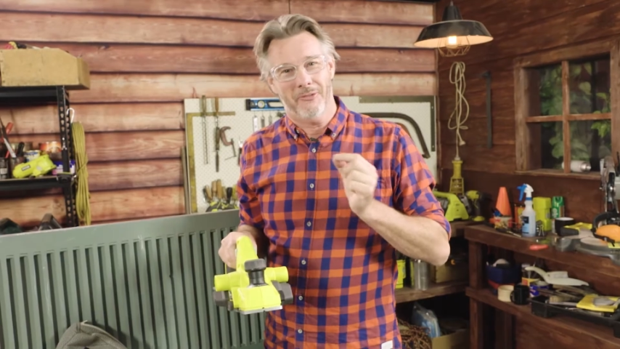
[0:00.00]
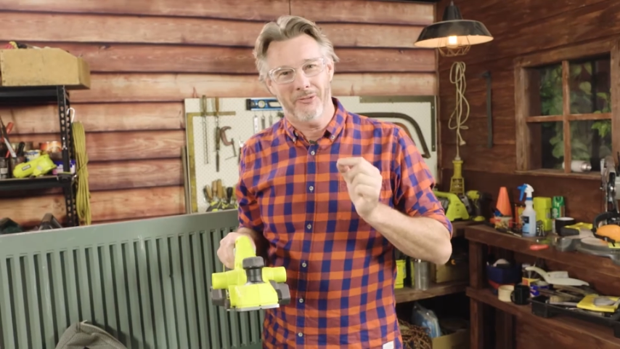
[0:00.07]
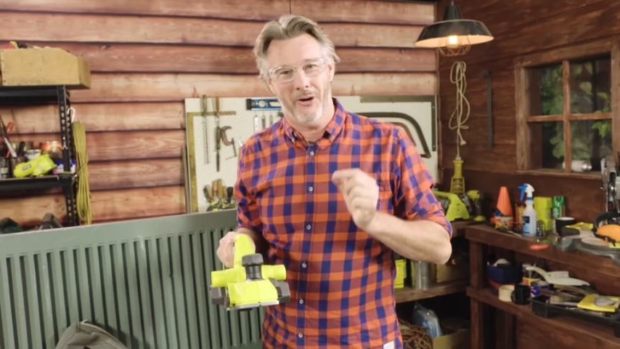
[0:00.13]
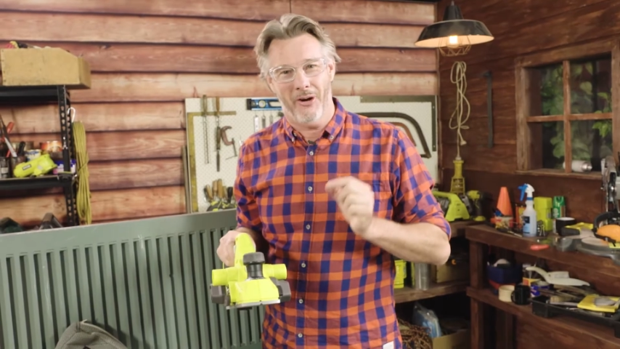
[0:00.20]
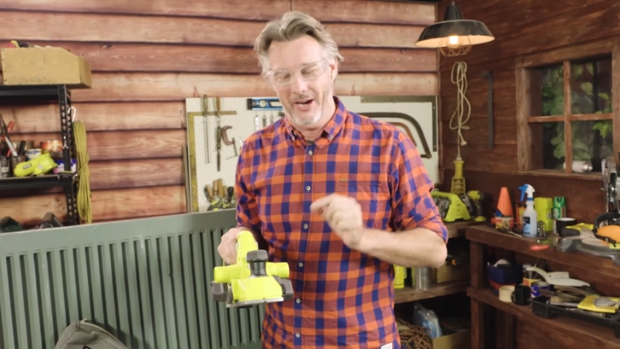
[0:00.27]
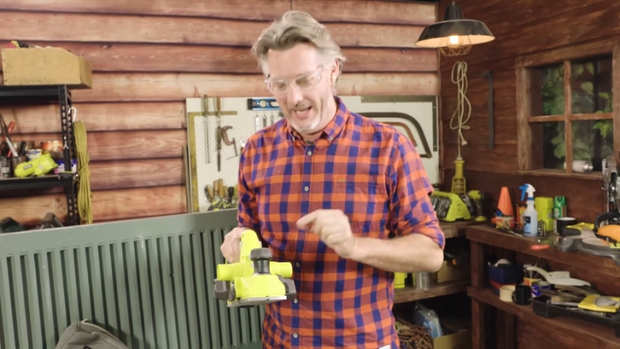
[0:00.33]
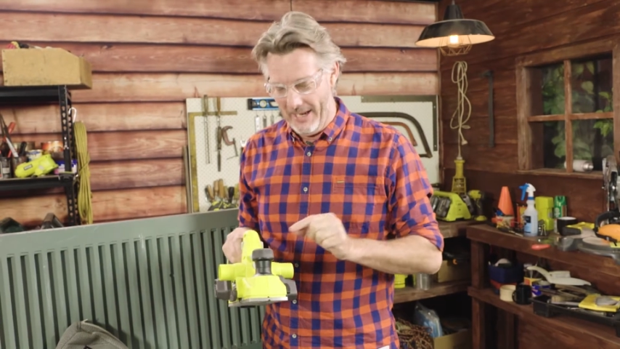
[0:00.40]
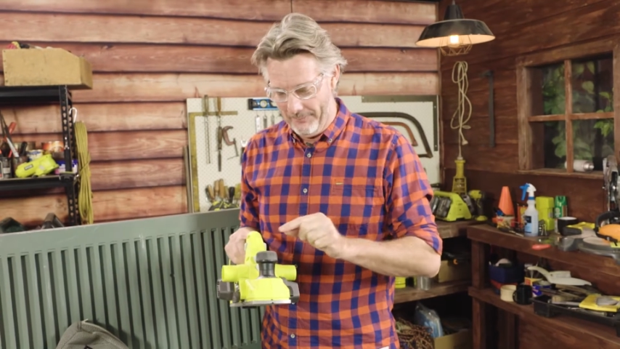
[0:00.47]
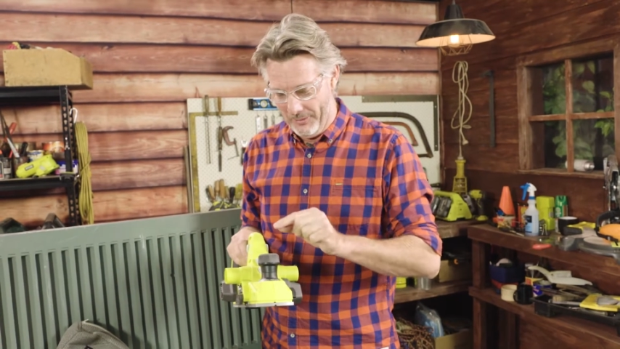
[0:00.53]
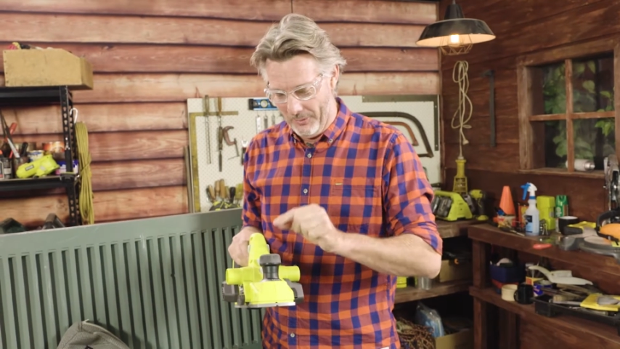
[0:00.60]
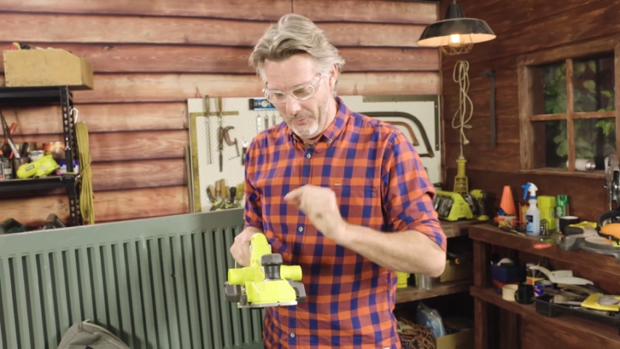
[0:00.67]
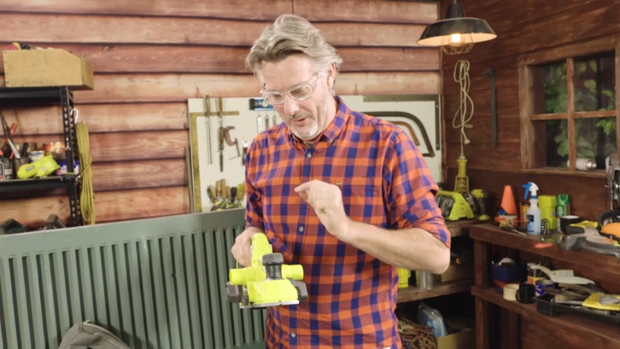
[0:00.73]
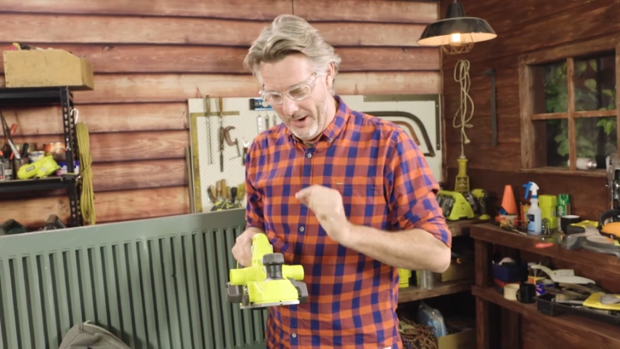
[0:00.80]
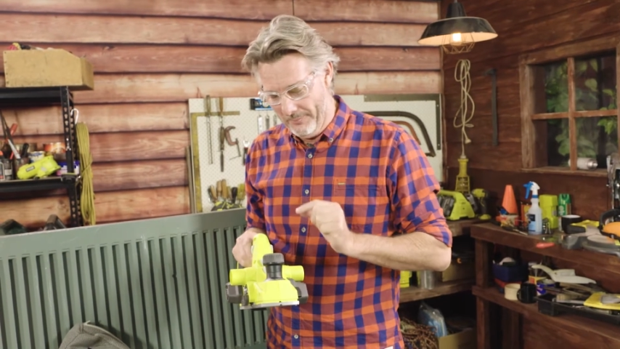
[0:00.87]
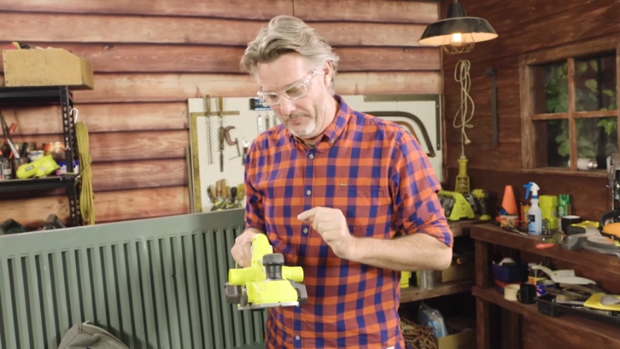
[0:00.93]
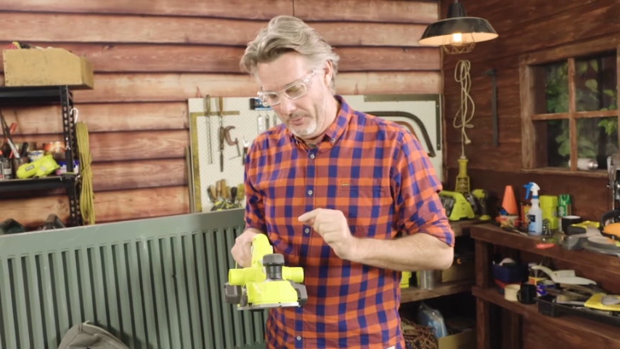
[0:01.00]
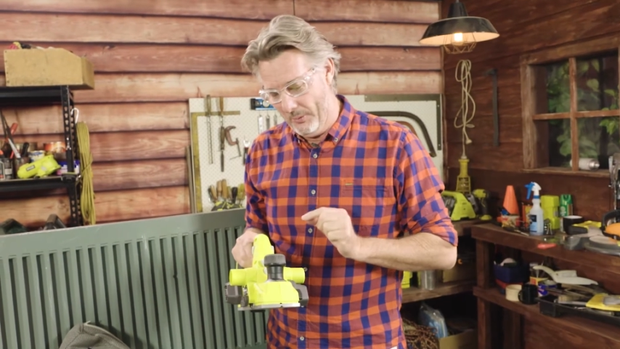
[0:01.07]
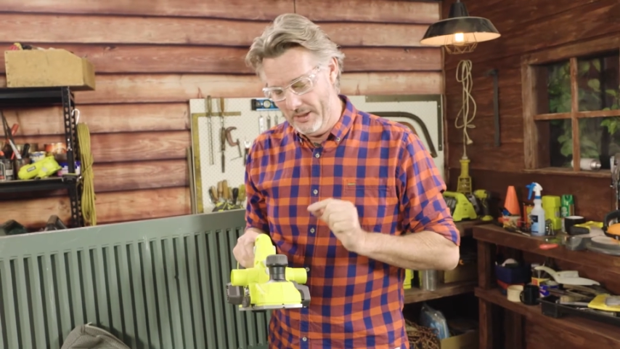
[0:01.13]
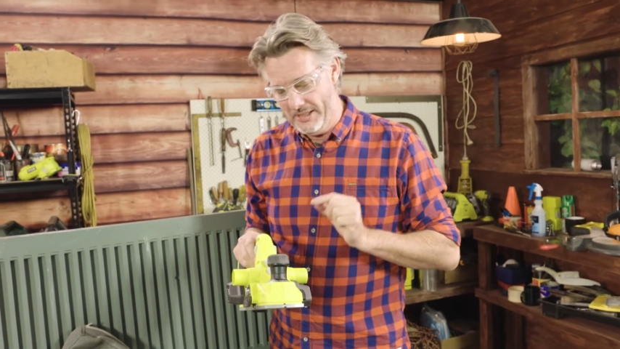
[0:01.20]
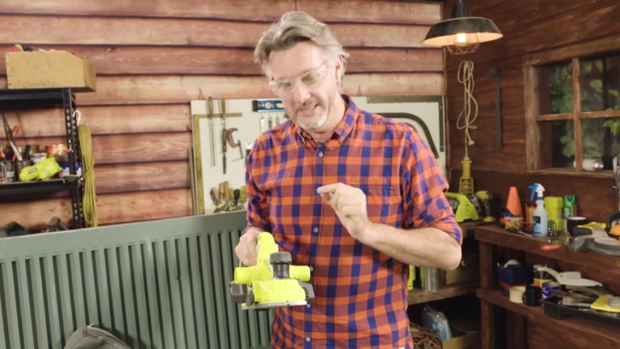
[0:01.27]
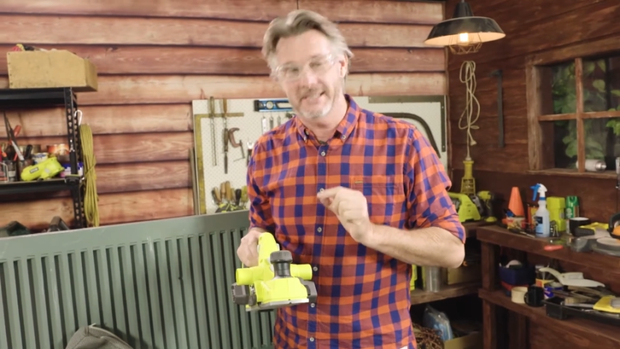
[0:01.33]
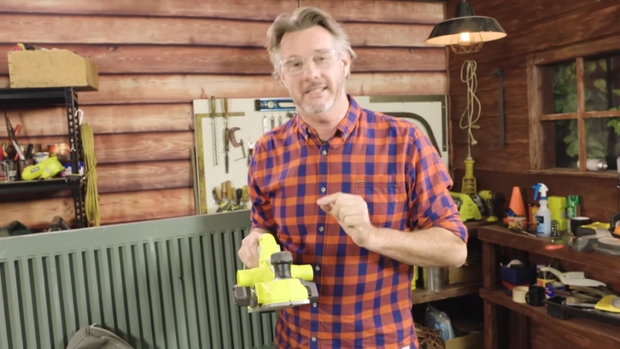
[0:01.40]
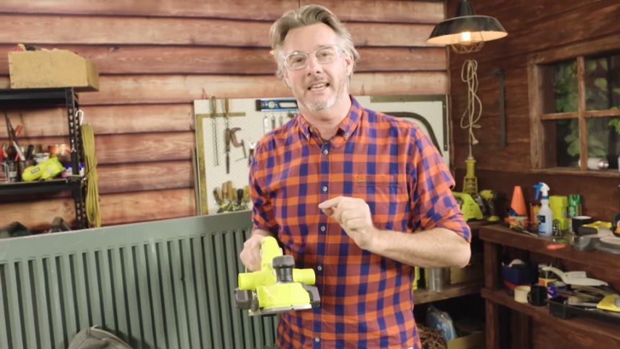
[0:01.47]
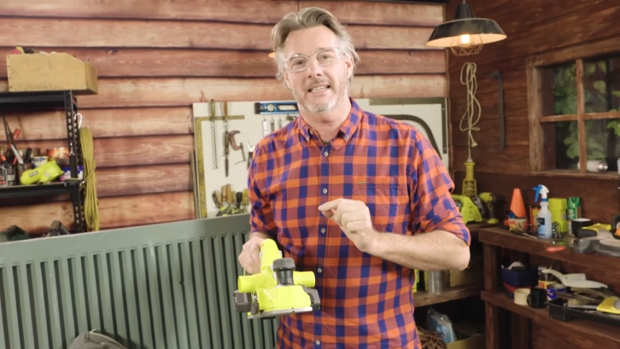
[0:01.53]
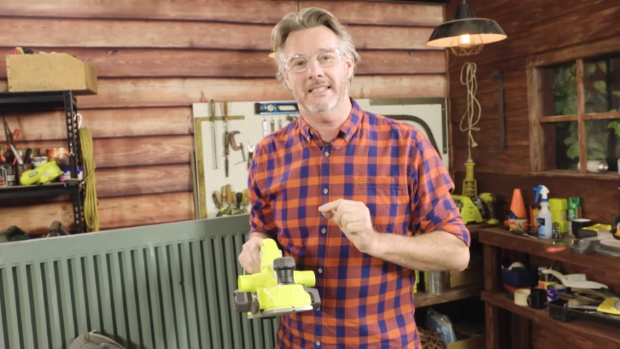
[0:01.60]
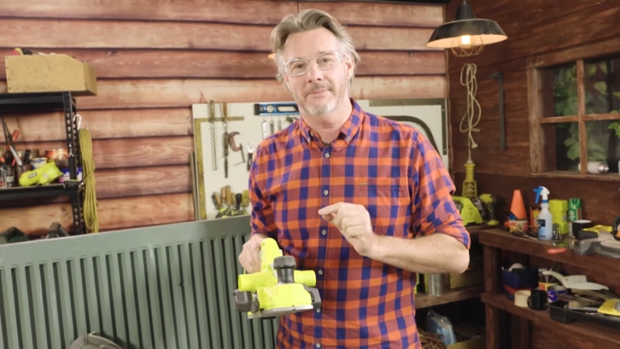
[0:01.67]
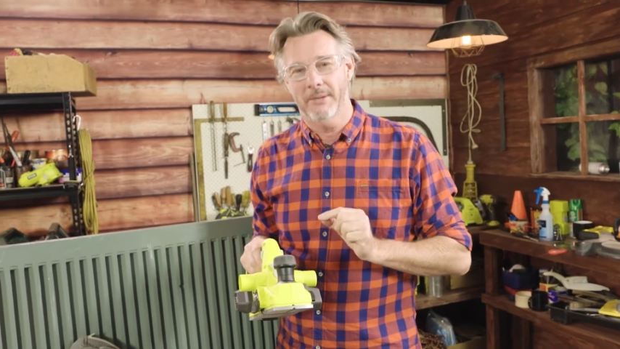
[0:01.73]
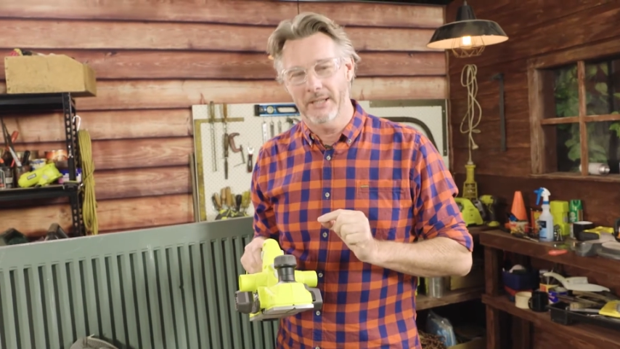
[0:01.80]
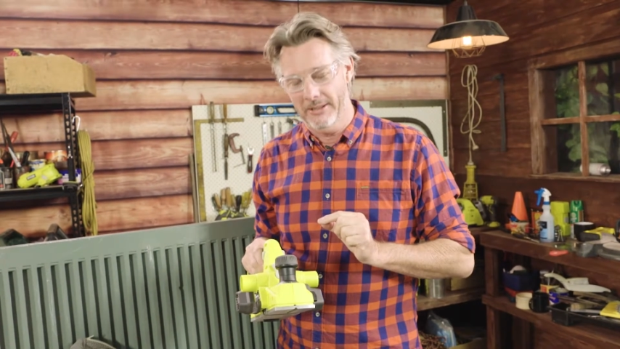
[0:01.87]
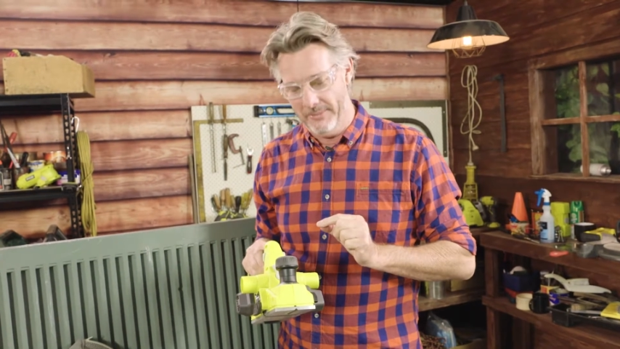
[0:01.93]
right up to
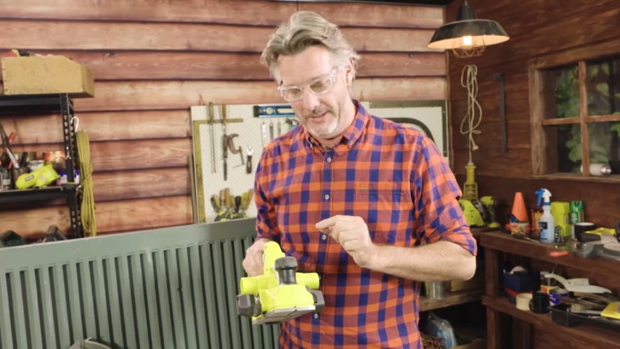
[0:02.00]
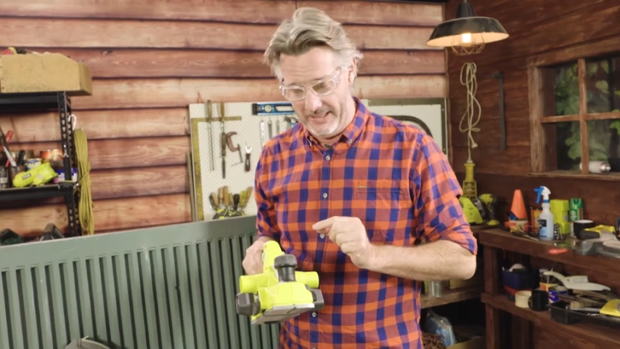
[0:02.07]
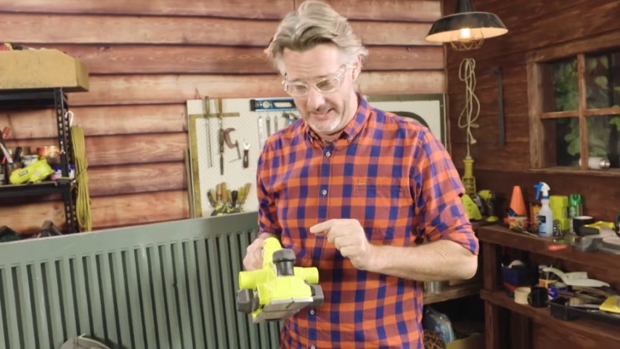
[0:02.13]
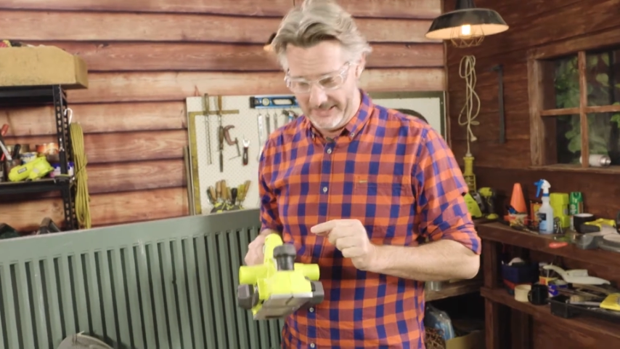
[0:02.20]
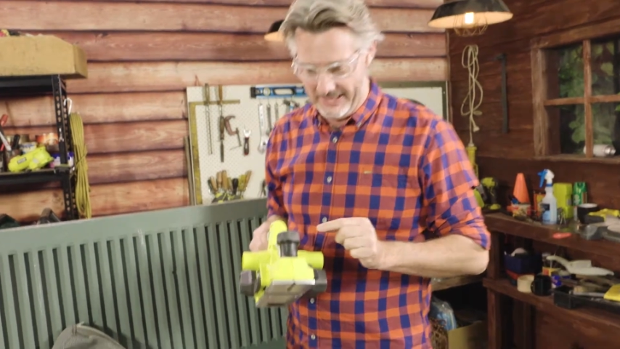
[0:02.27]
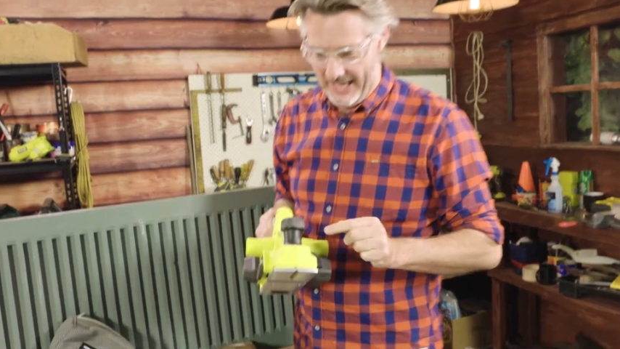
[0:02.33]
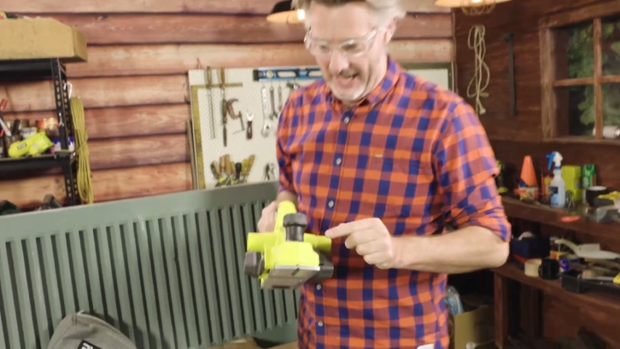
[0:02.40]
1.6 millimetres.